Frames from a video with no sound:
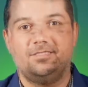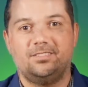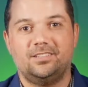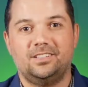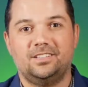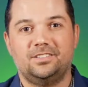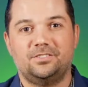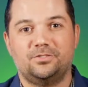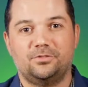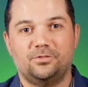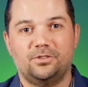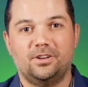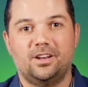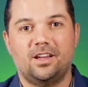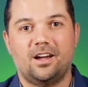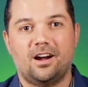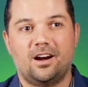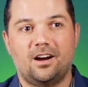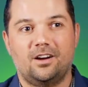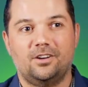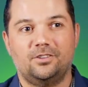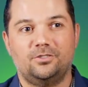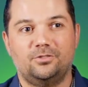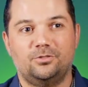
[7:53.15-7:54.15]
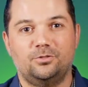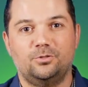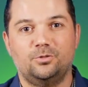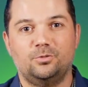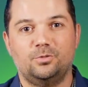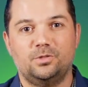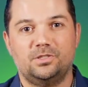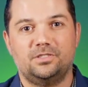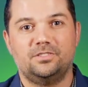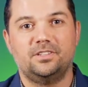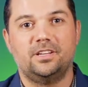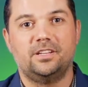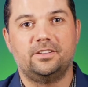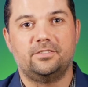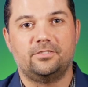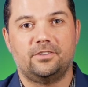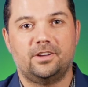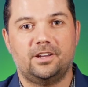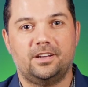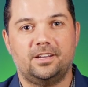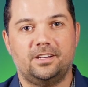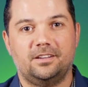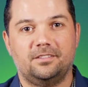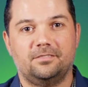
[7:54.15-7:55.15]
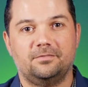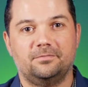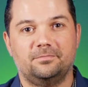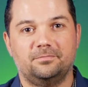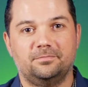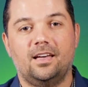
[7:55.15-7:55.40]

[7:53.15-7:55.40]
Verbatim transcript: it's really hard to do with day trading.